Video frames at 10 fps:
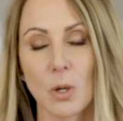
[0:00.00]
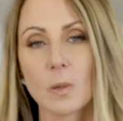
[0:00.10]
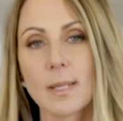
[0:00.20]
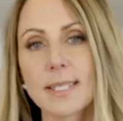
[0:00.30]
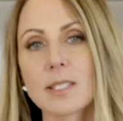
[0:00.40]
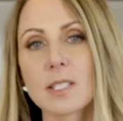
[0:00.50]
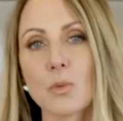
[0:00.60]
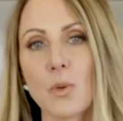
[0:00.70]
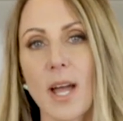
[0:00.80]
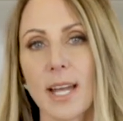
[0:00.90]

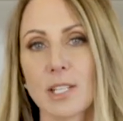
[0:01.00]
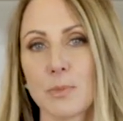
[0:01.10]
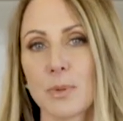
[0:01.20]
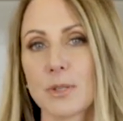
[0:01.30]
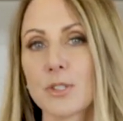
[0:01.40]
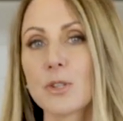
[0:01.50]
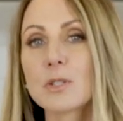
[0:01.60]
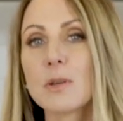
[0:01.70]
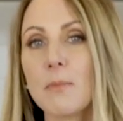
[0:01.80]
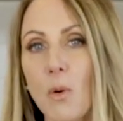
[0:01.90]
holistic way to
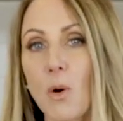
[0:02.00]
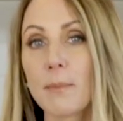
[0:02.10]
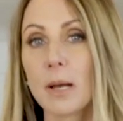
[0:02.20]
produce more